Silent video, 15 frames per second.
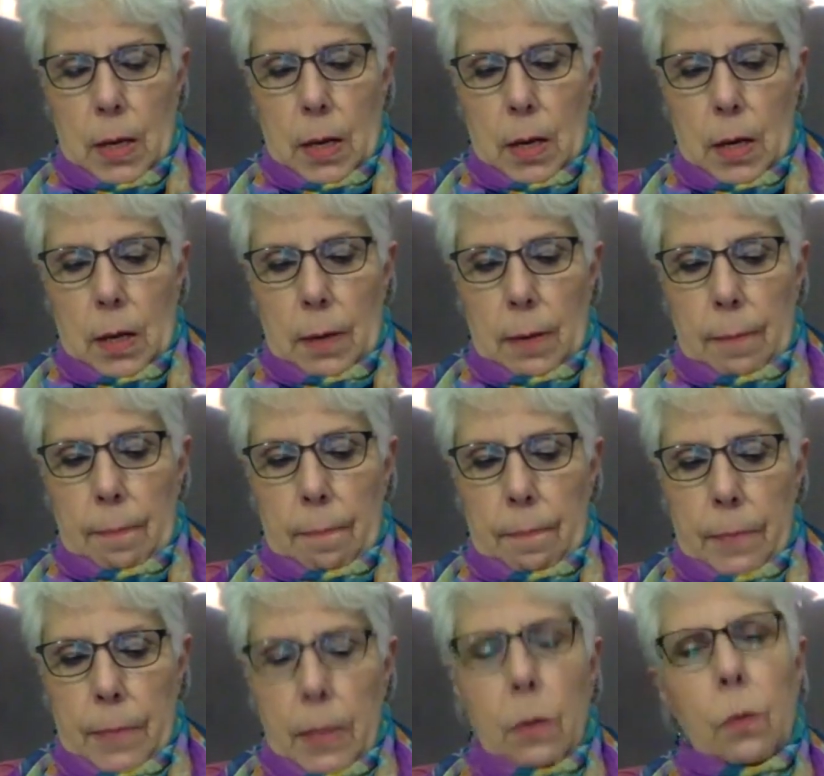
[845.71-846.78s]
What
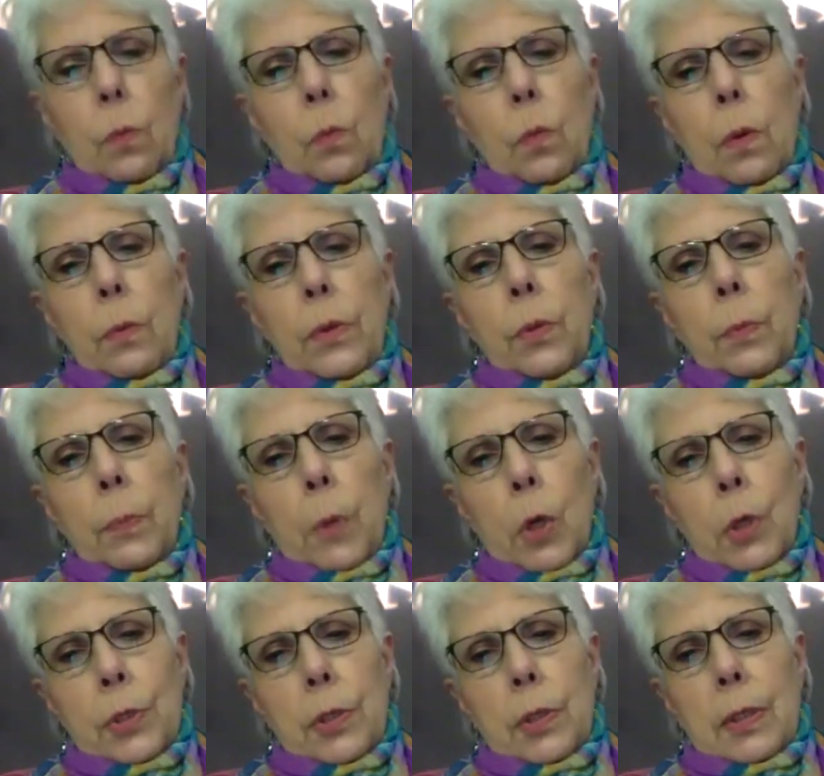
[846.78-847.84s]
will you
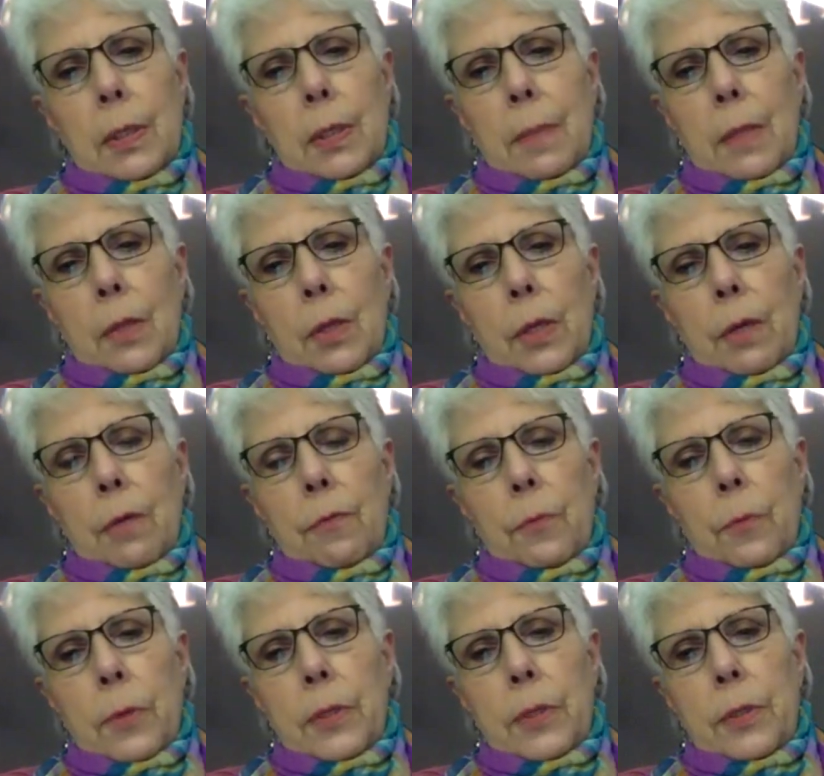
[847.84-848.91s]
personally be looking
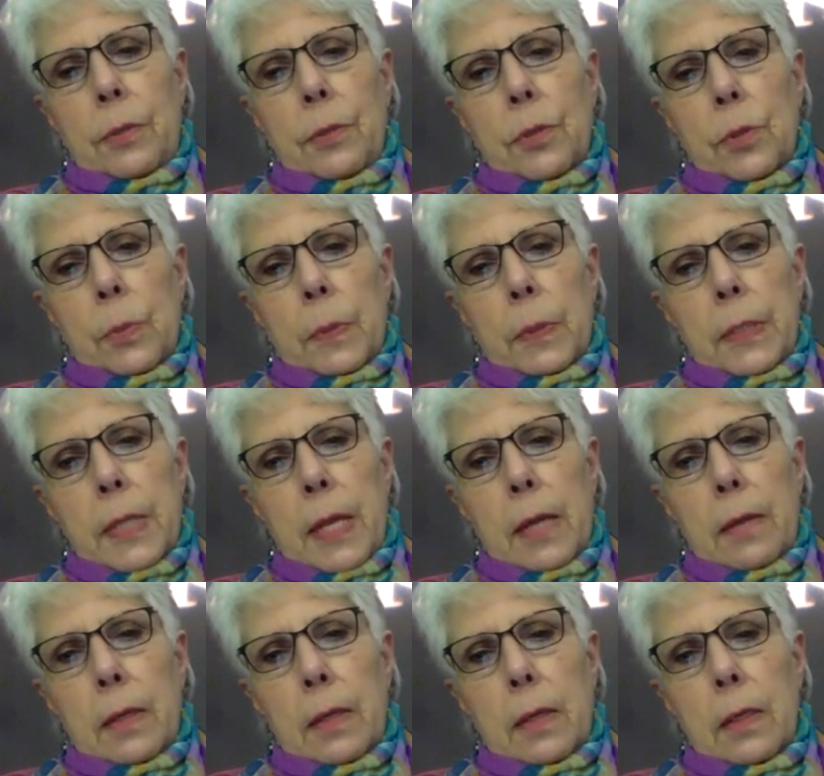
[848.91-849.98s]
for in a new
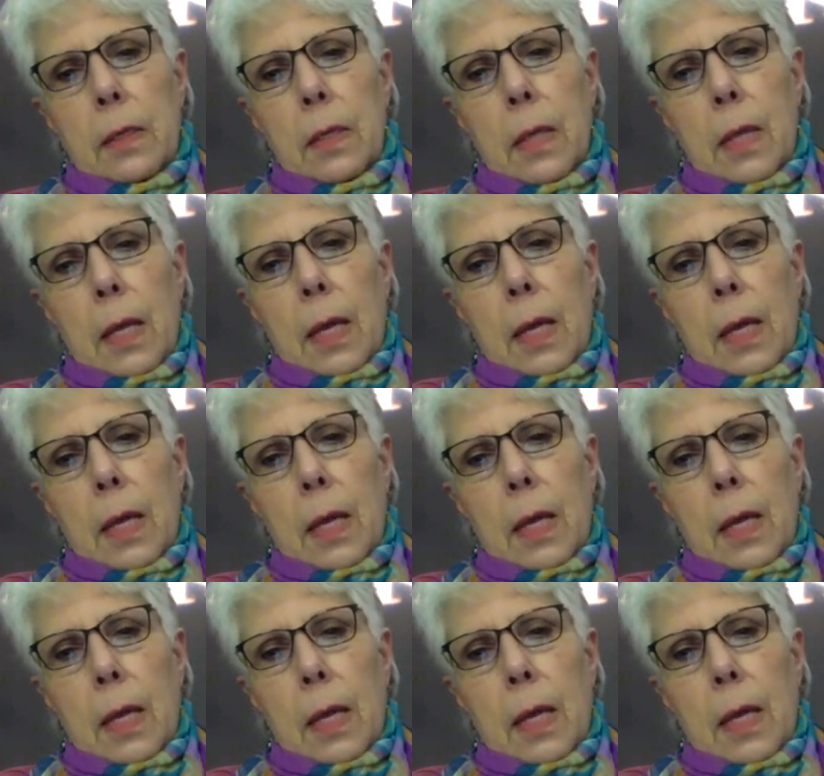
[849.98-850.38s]
superintendent,